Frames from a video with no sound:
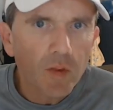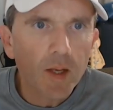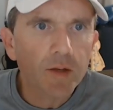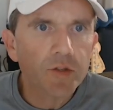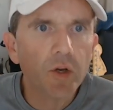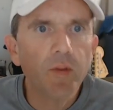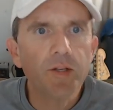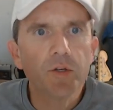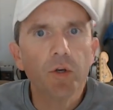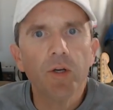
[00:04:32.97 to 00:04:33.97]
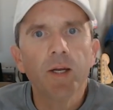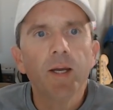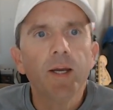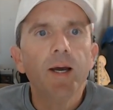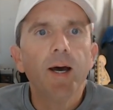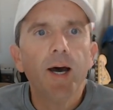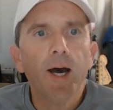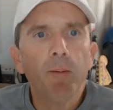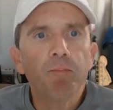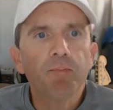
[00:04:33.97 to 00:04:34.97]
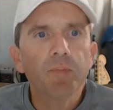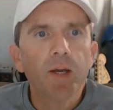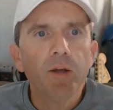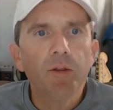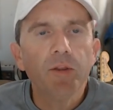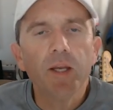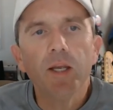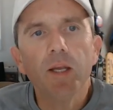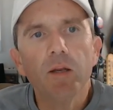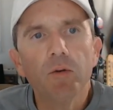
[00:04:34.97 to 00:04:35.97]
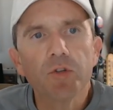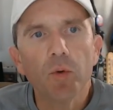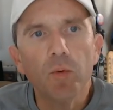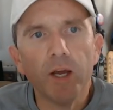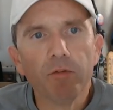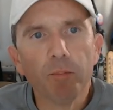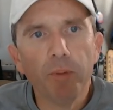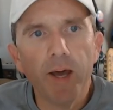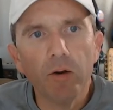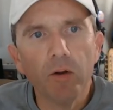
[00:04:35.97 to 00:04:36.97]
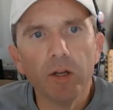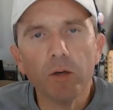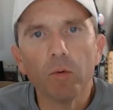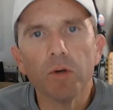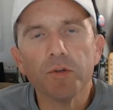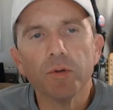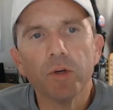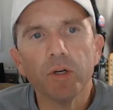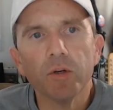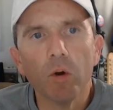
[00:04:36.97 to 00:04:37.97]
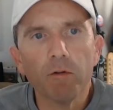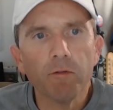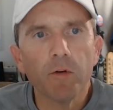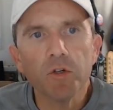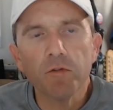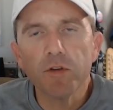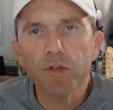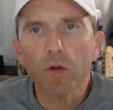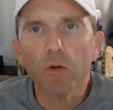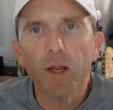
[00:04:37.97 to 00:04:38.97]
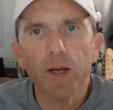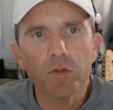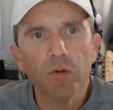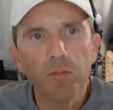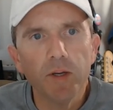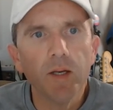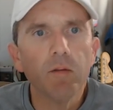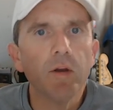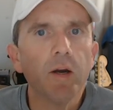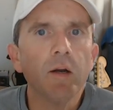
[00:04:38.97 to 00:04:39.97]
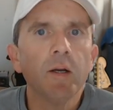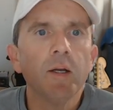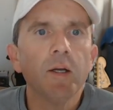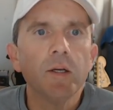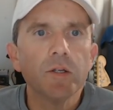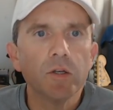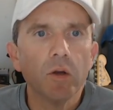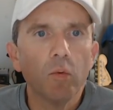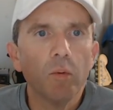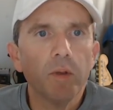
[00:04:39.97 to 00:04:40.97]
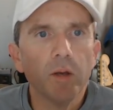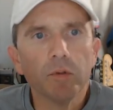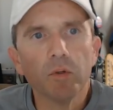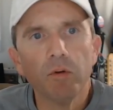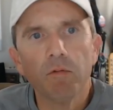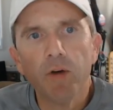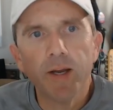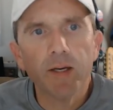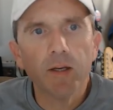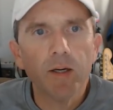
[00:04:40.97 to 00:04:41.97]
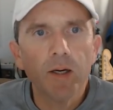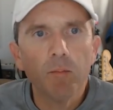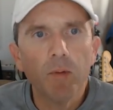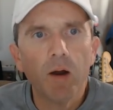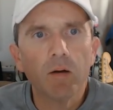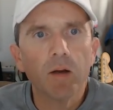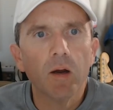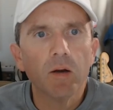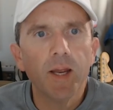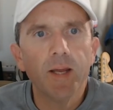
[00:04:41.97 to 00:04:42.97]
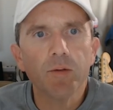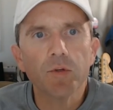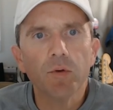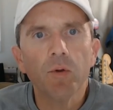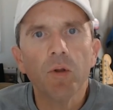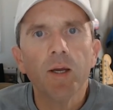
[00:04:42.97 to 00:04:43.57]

So that's good. So we'll have the panel, and then we're also going to do our first physical council meeting there. So we'll be able to invite our council